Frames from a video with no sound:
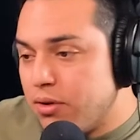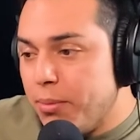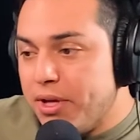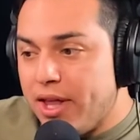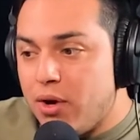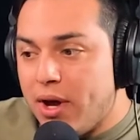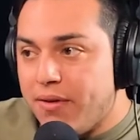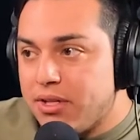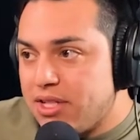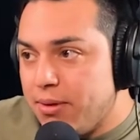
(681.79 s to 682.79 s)
So, true. I mean, they don't
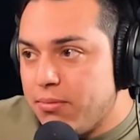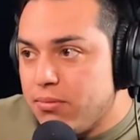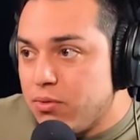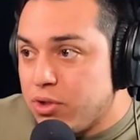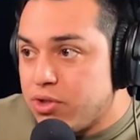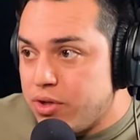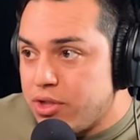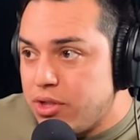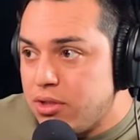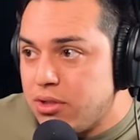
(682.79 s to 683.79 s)
have the same
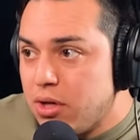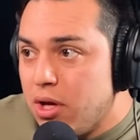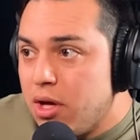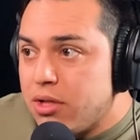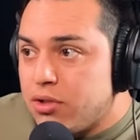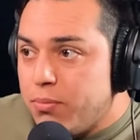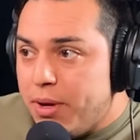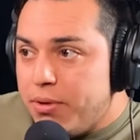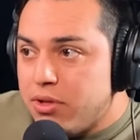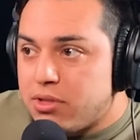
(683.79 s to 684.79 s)
restrictions. Right, right. So
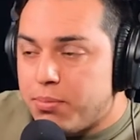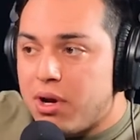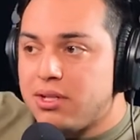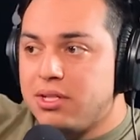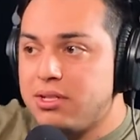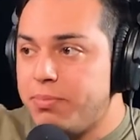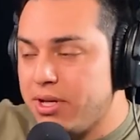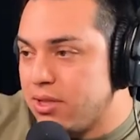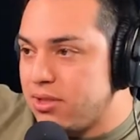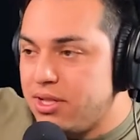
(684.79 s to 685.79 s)
maybe there's a process
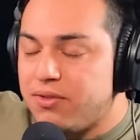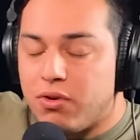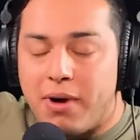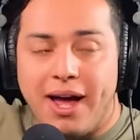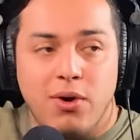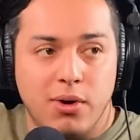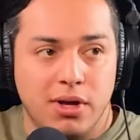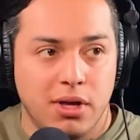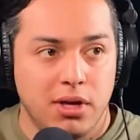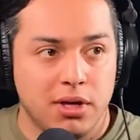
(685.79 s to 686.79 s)
because this is from Very
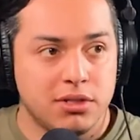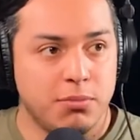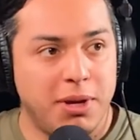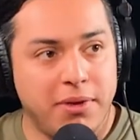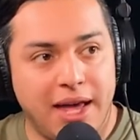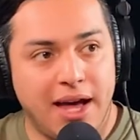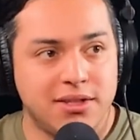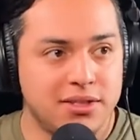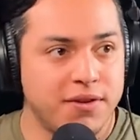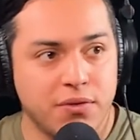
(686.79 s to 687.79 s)
Iowa. Yeah. yeah. So maybe they
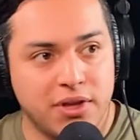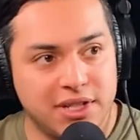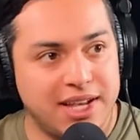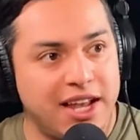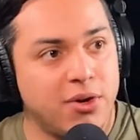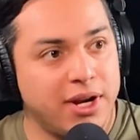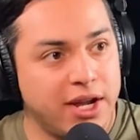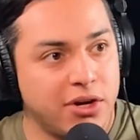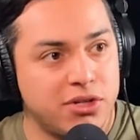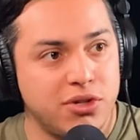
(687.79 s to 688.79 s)
had different things they had I'm to
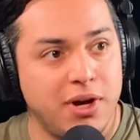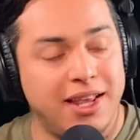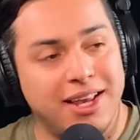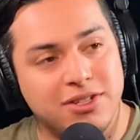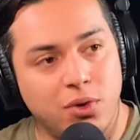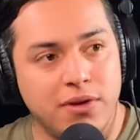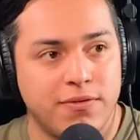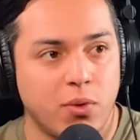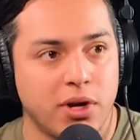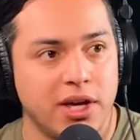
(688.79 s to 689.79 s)
adhere sure. to, and it's mm. only
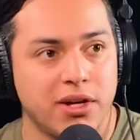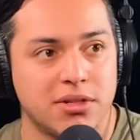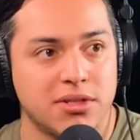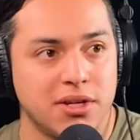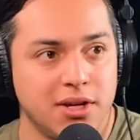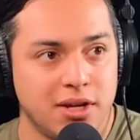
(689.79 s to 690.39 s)
four years.